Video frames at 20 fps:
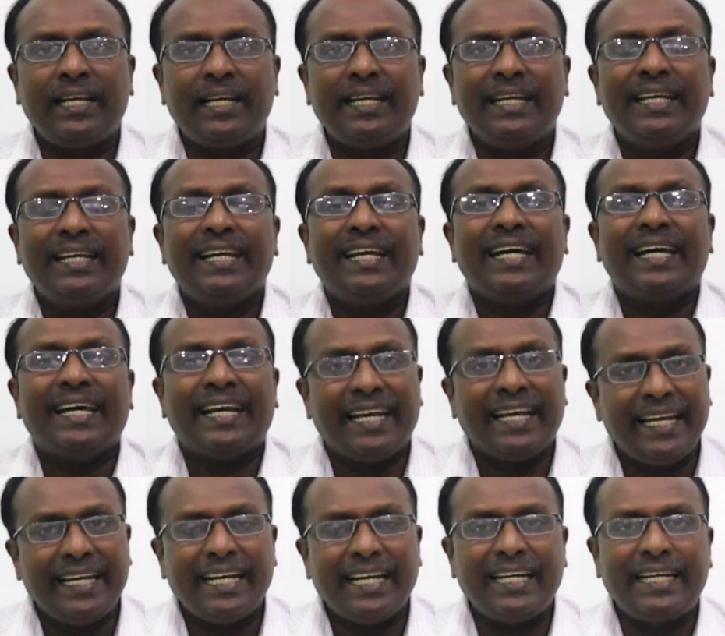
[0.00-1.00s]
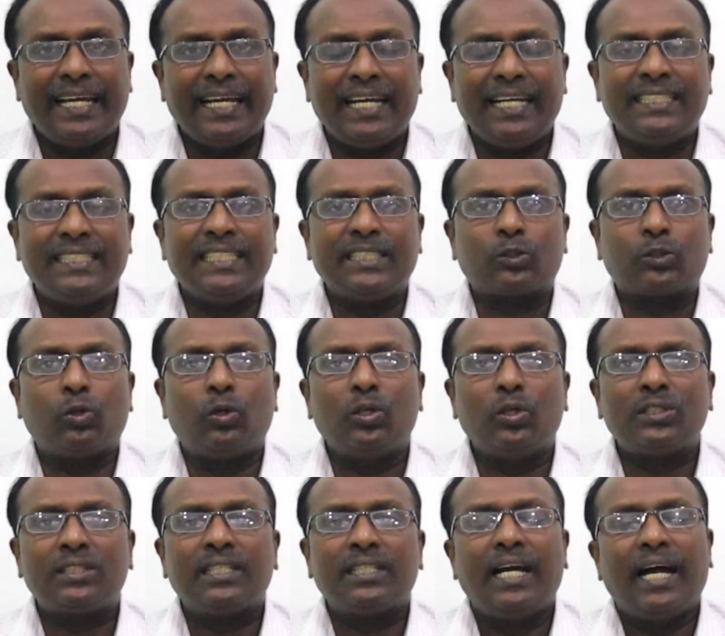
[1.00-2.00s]
in Renal Dialysis
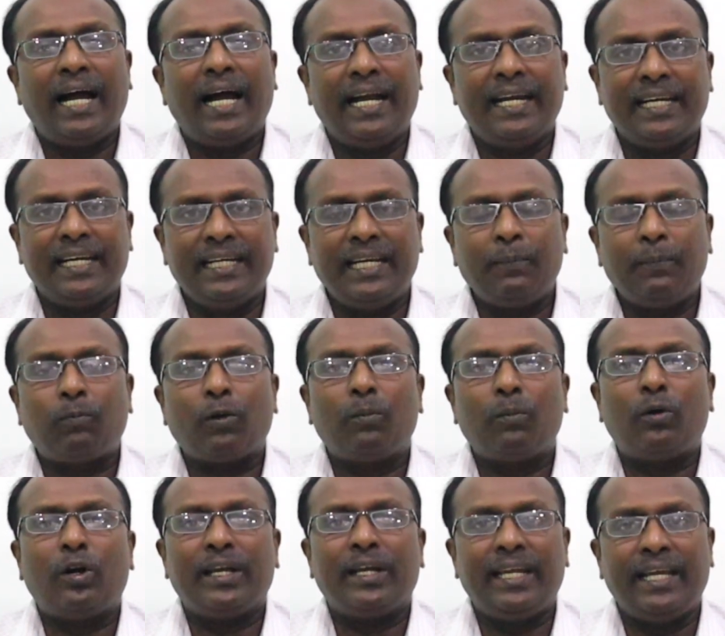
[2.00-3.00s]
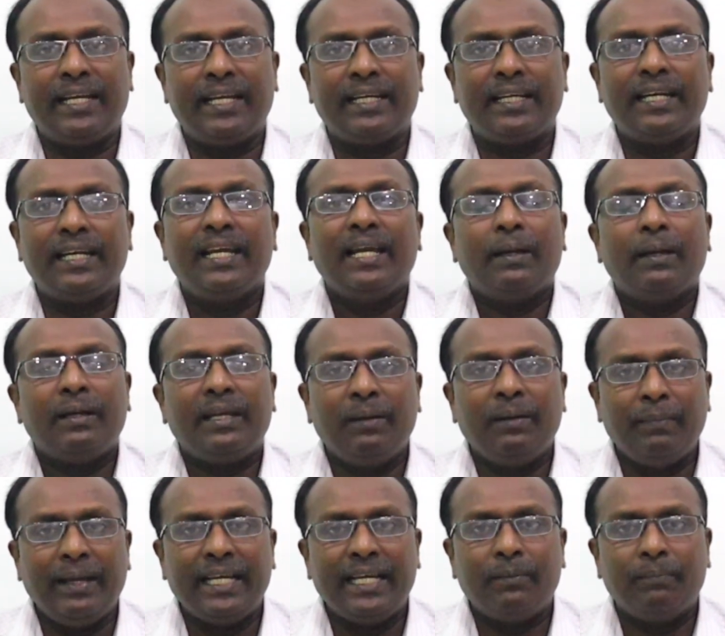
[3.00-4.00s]
course and Diploma in
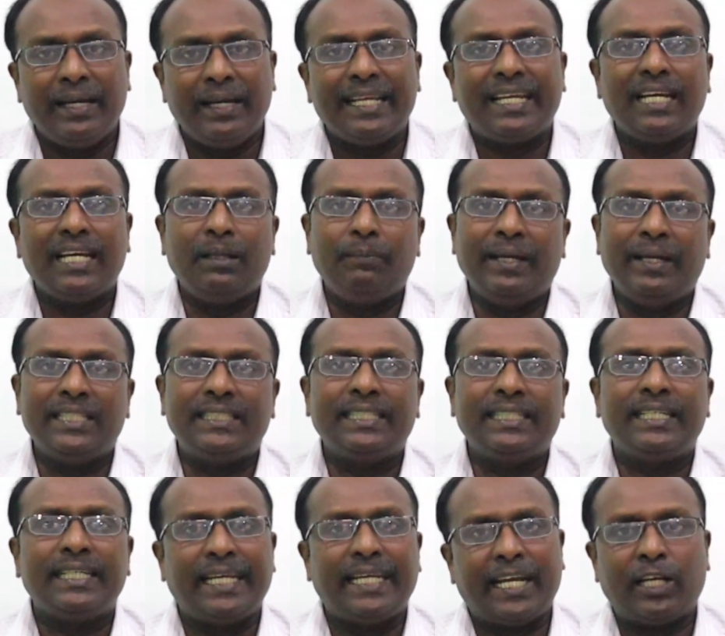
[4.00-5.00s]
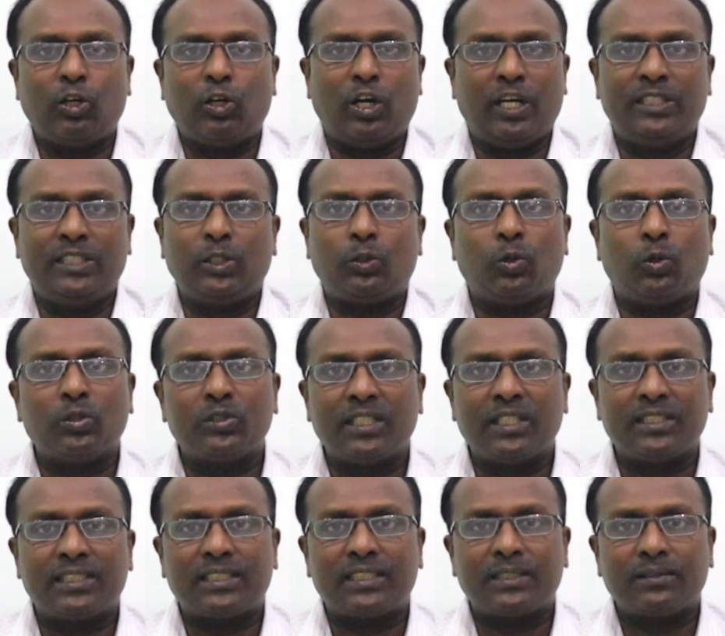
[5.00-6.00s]
Medical Imaging Technology
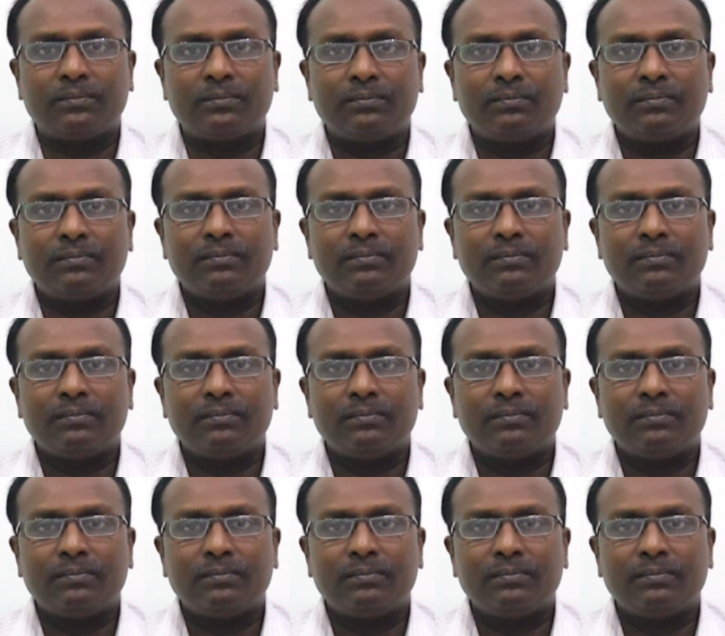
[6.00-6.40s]
courses.